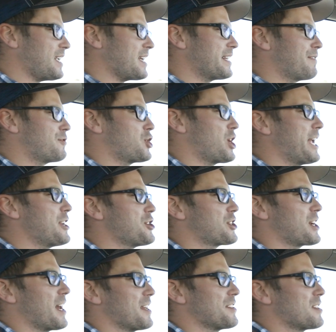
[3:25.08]
they've changed
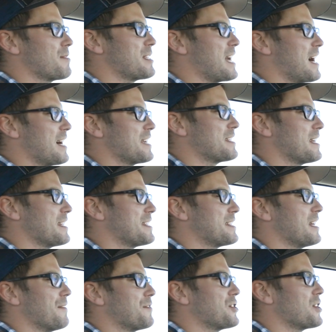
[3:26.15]
kind of some of the Eyesight
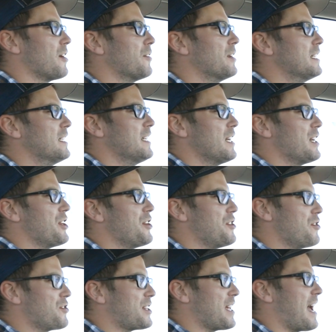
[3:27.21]
stuff. So you
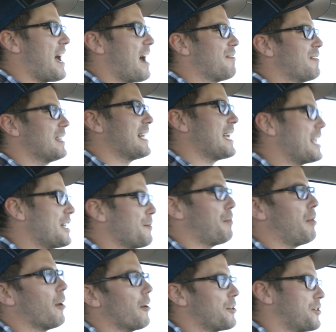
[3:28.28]
used to have lane
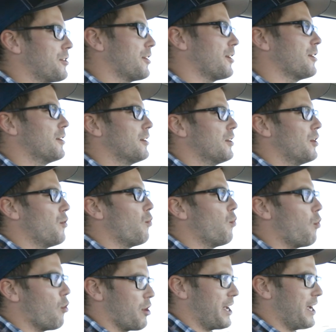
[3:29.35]
departure
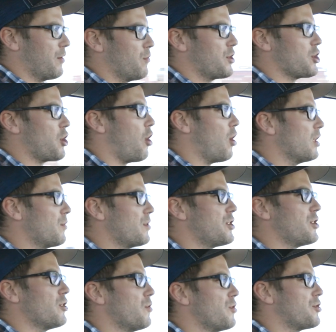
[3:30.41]
warning, which all it would
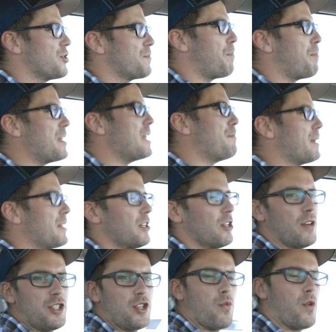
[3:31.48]
do is just beep at
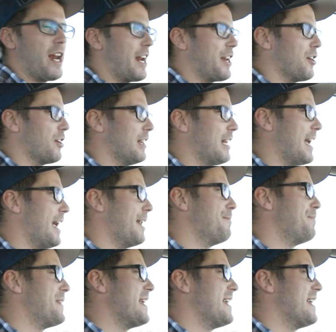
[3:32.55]
you as you went out of your lane.